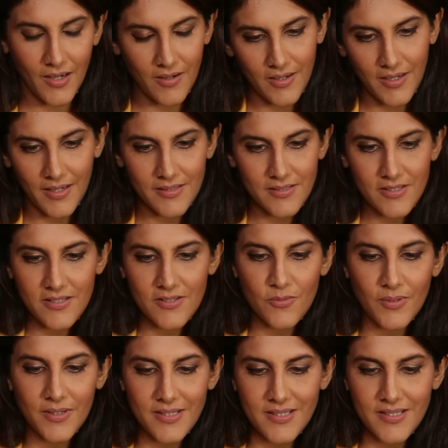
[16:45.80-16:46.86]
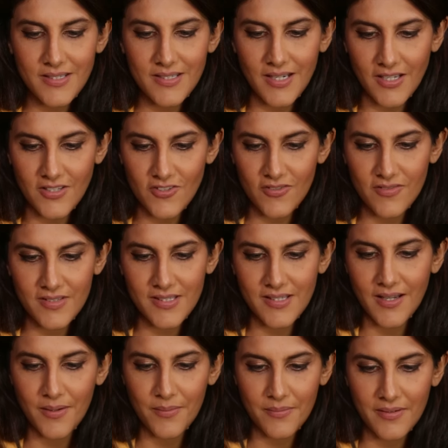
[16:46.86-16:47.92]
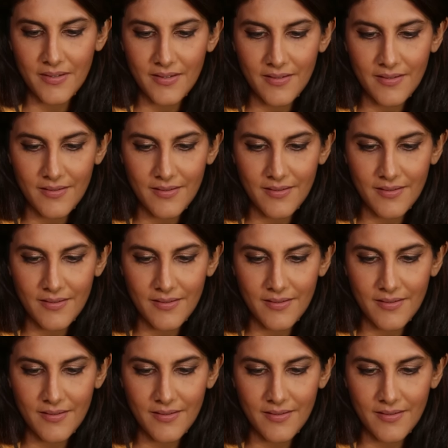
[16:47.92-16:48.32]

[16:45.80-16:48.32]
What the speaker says: Okay, I'll just do a touch of wasabi.